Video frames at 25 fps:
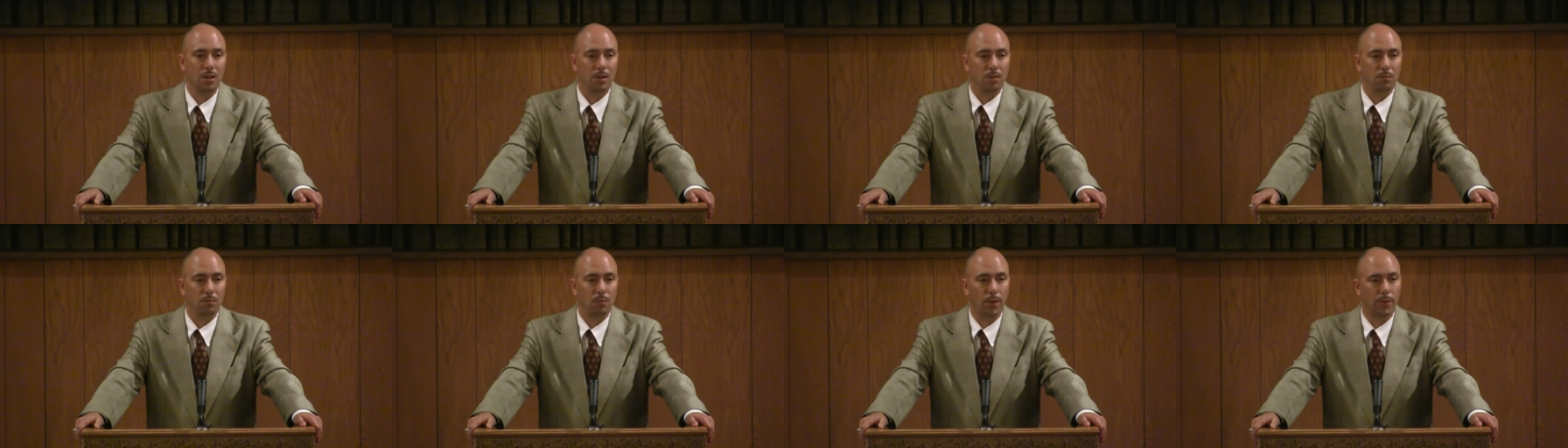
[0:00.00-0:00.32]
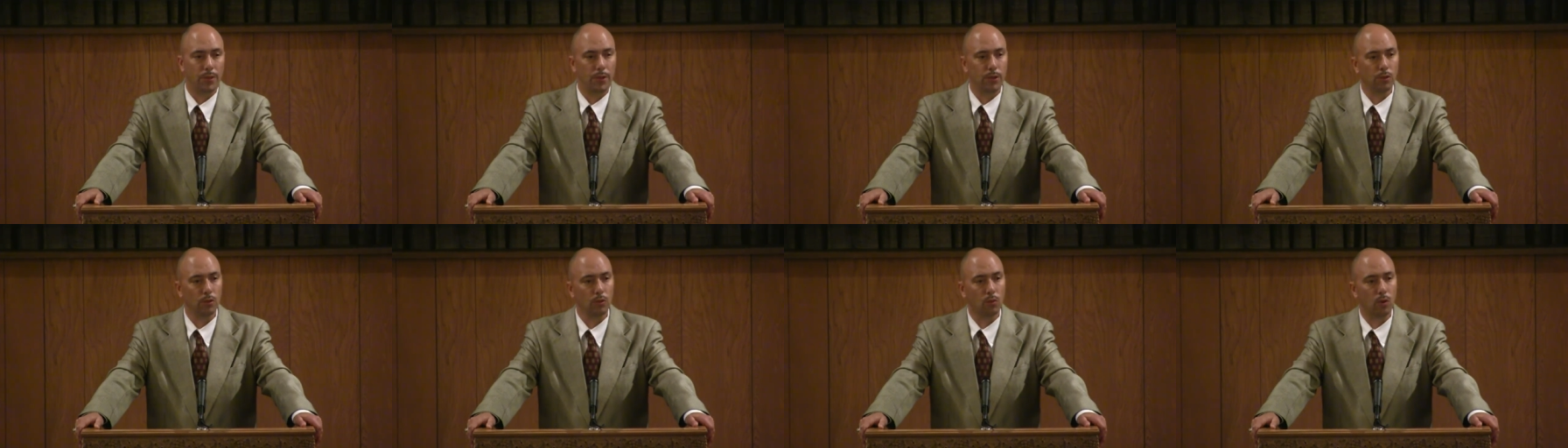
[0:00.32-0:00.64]
But
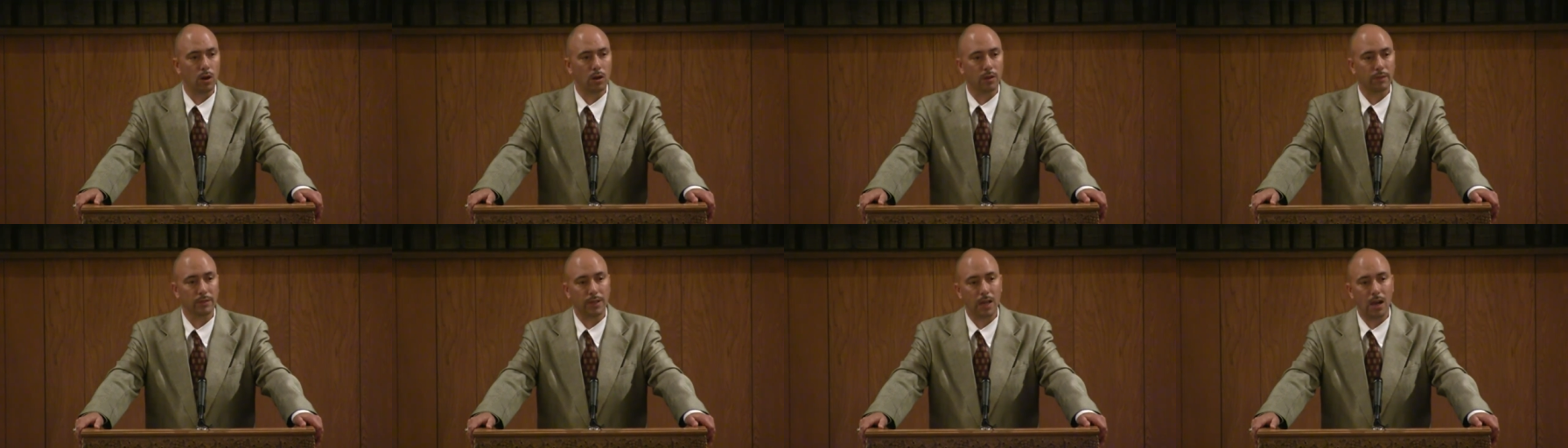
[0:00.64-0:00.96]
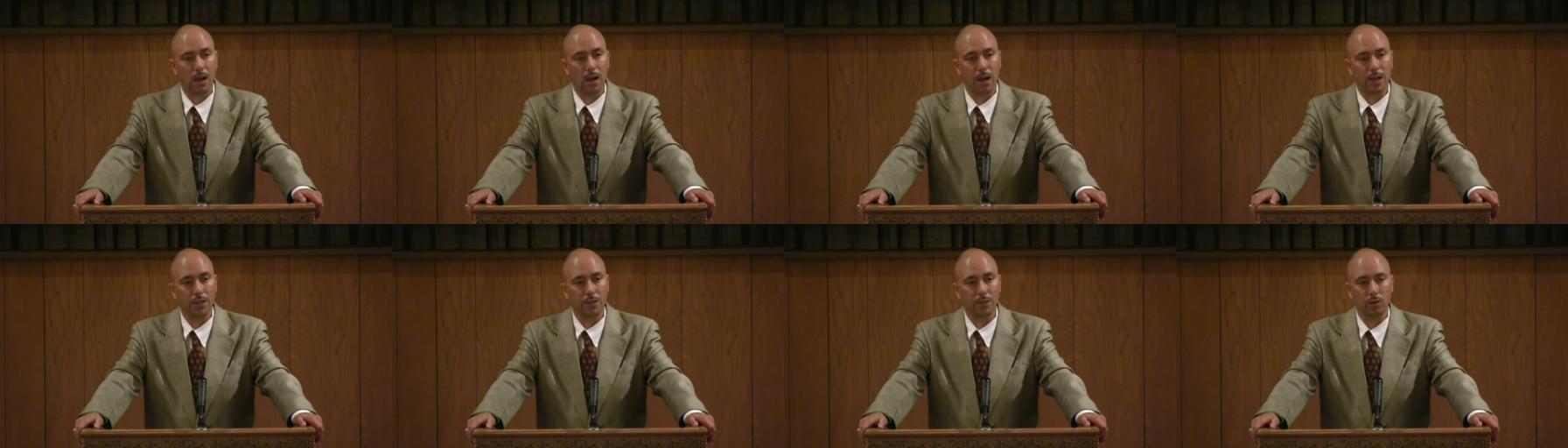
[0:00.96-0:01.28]
through the word of
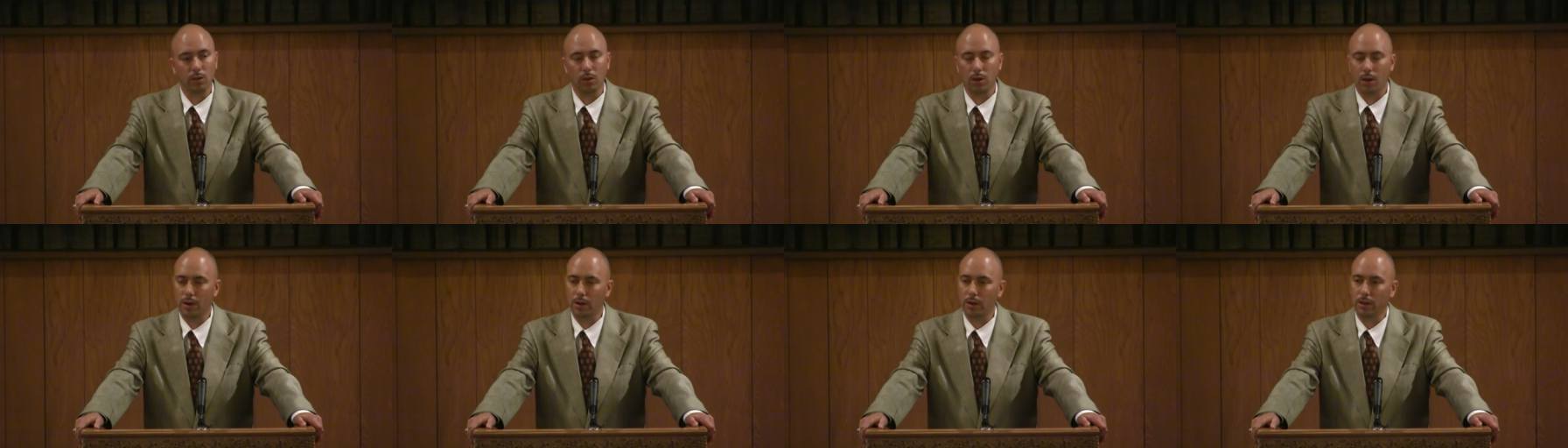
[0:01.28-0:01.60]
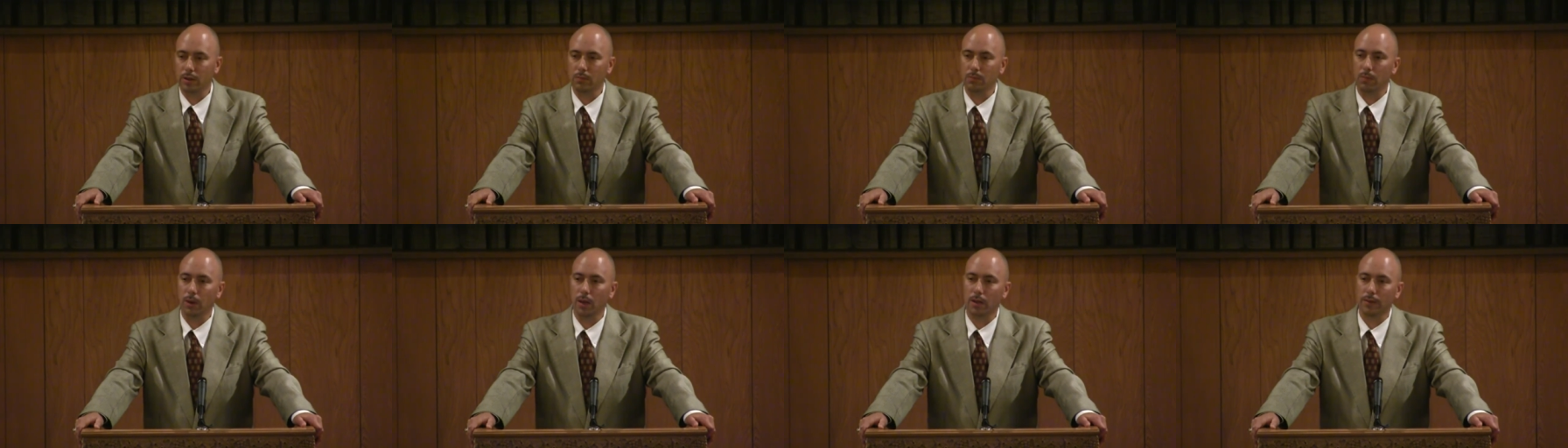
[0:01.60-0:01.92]
God you learn of
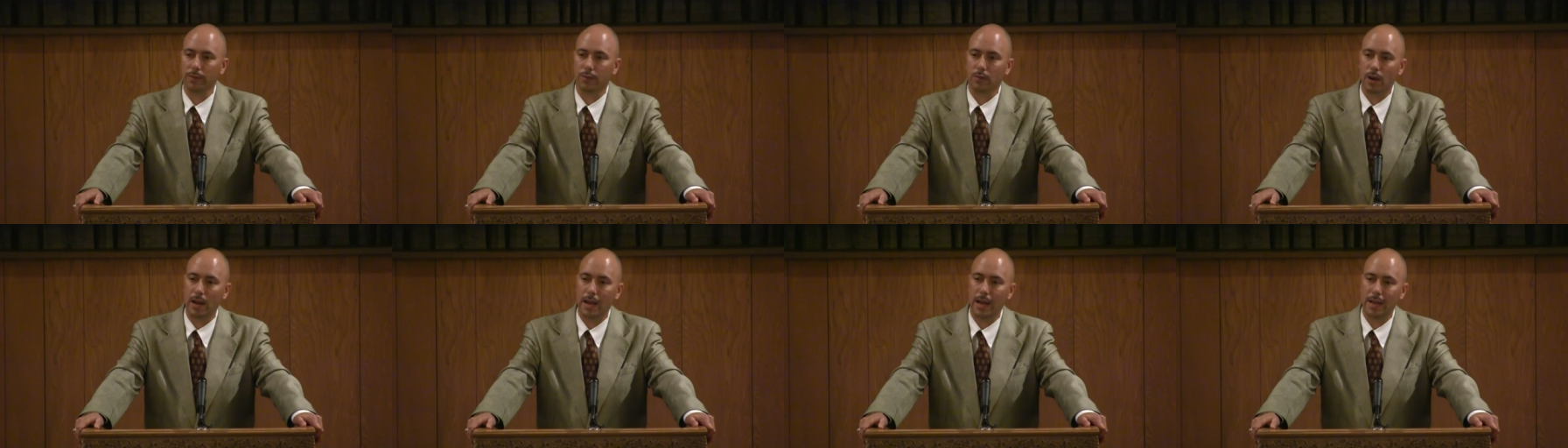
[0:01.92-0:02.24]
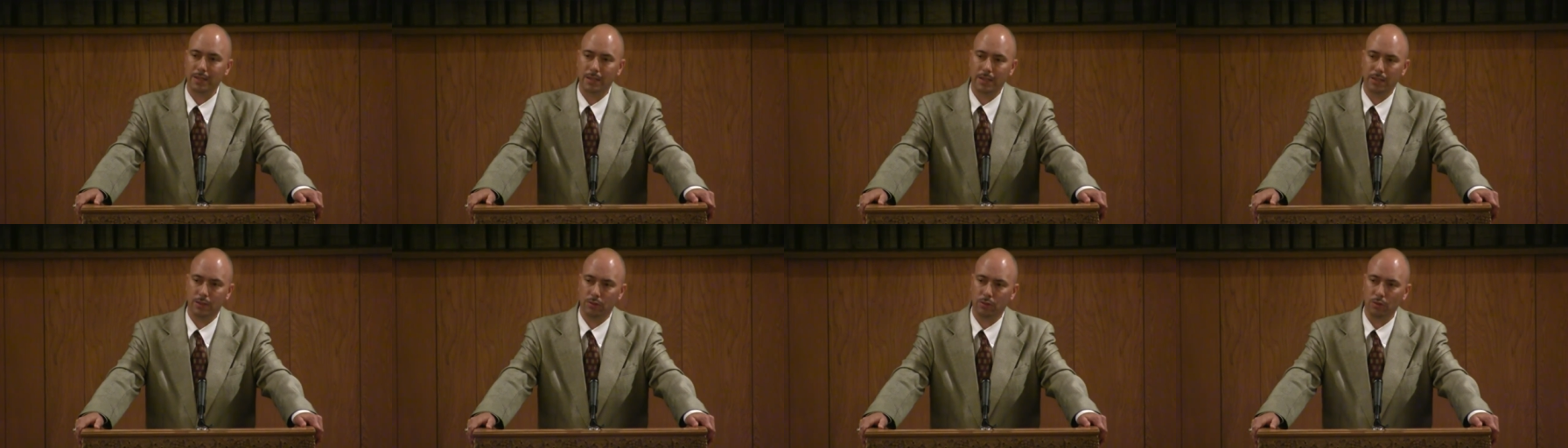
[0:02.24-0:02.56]
the blood of Christ.
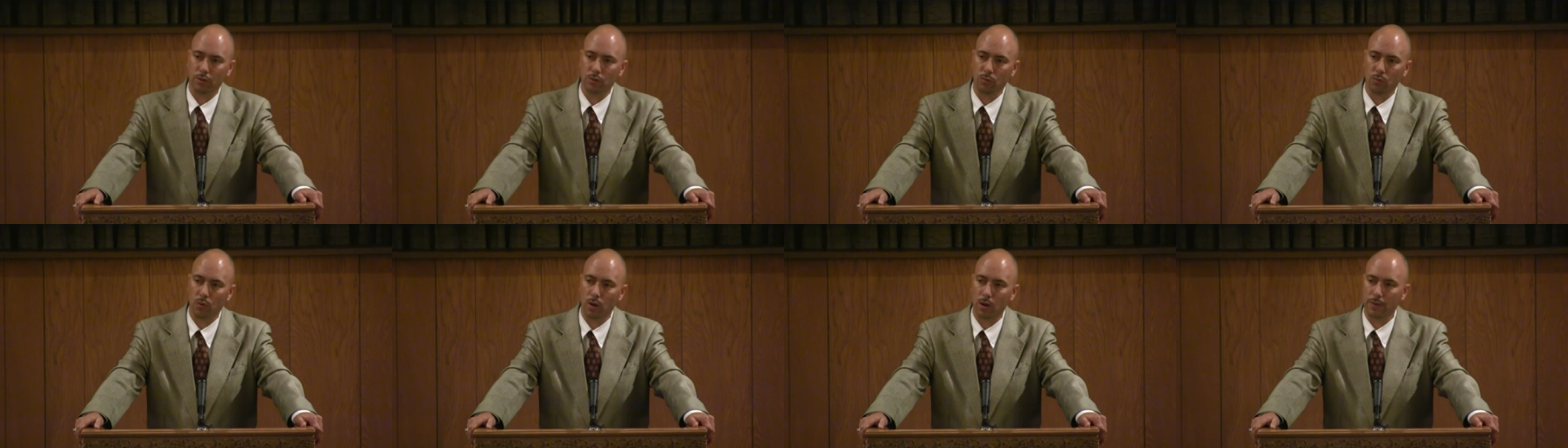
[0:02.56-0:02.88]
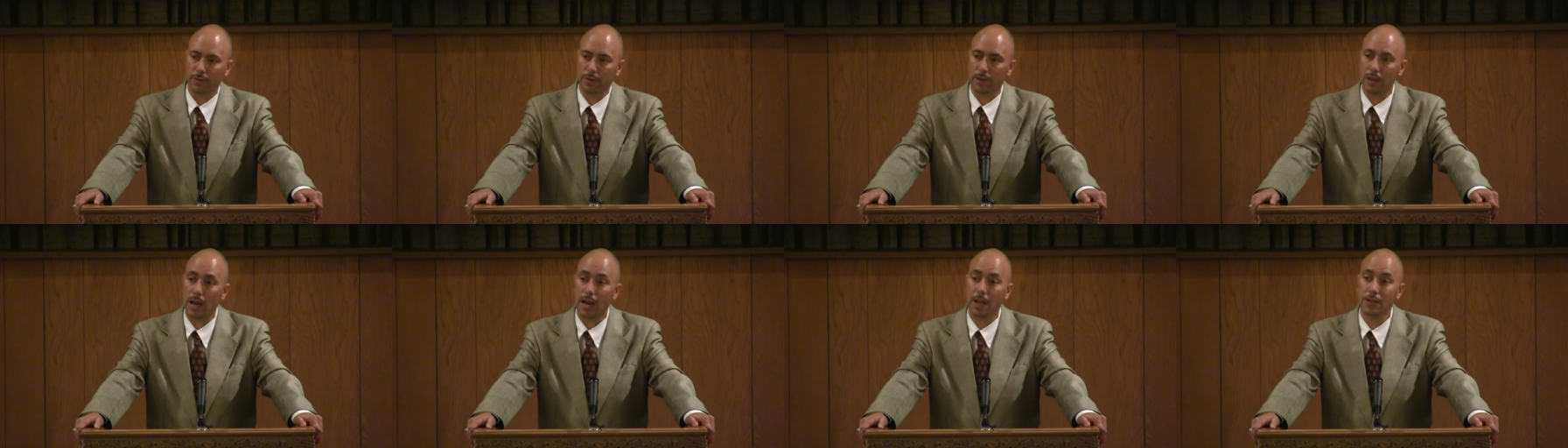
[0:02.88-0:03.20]
It is through the word
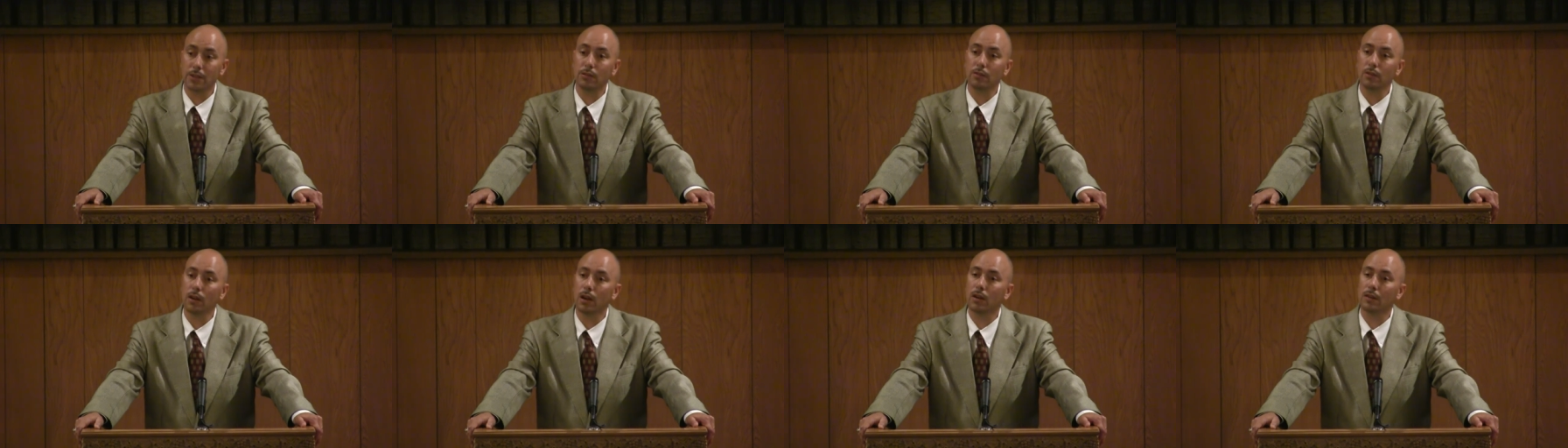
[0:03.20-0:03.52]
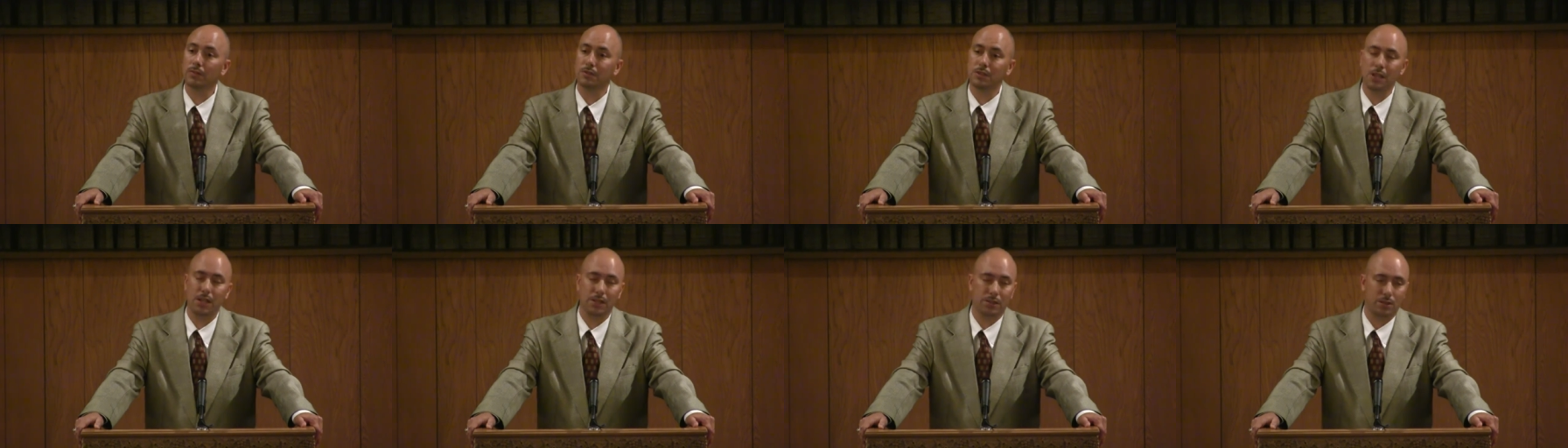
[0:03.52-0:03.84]
of God you learn of
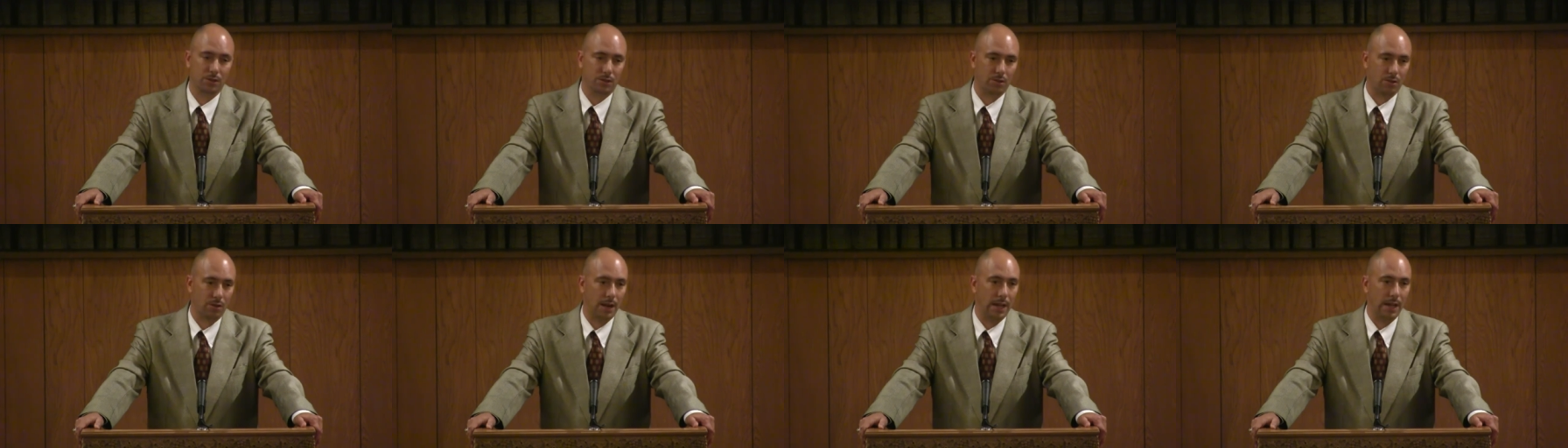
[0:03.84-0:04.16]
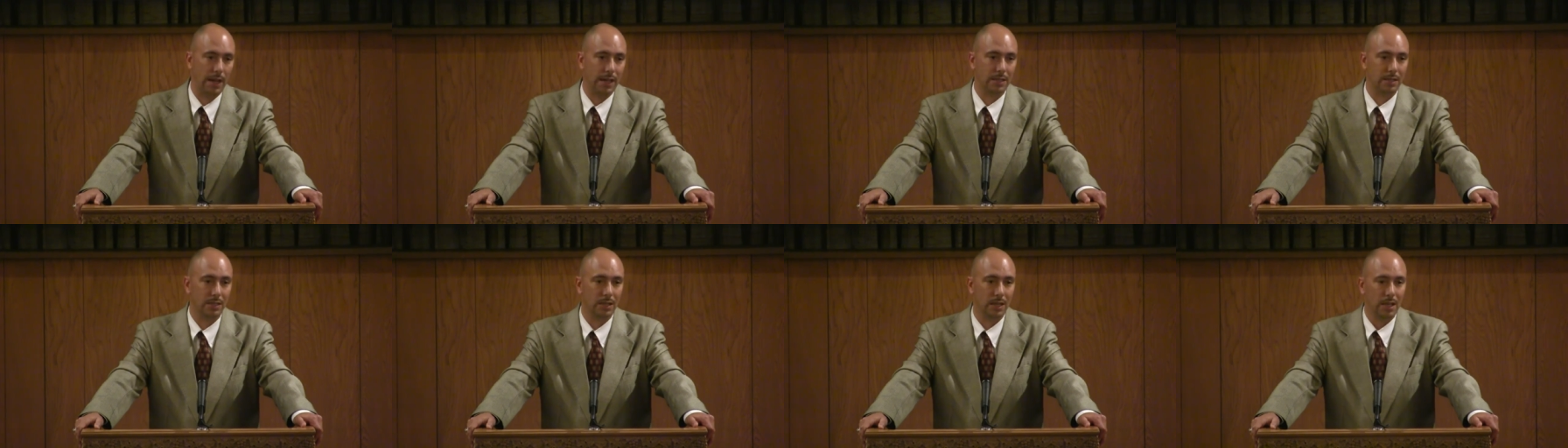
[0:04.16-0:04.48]
Jesus
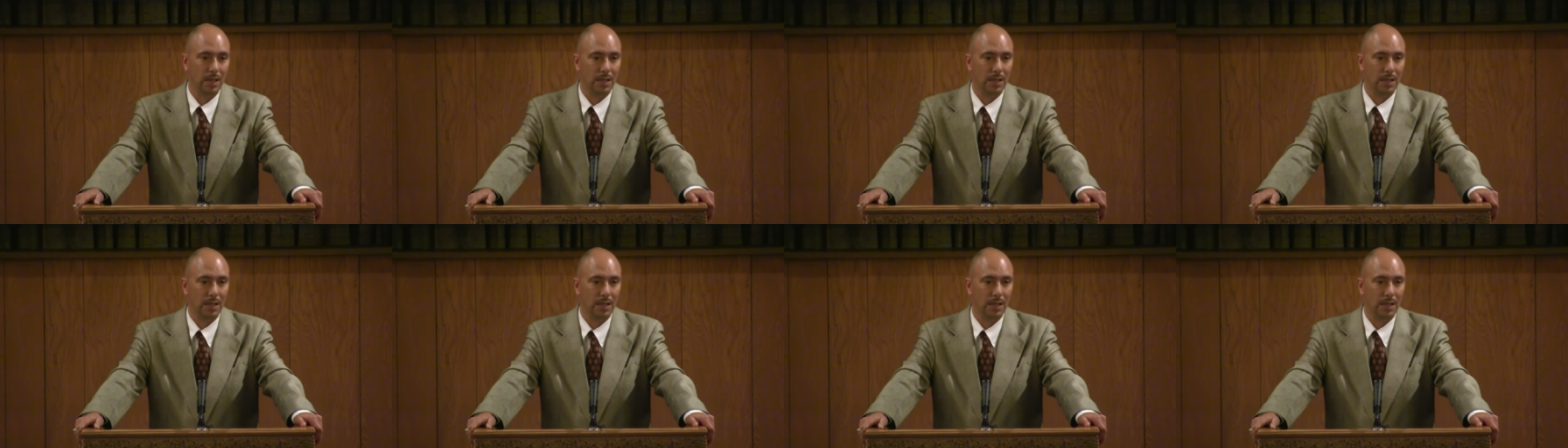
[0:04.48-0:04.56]
Christ.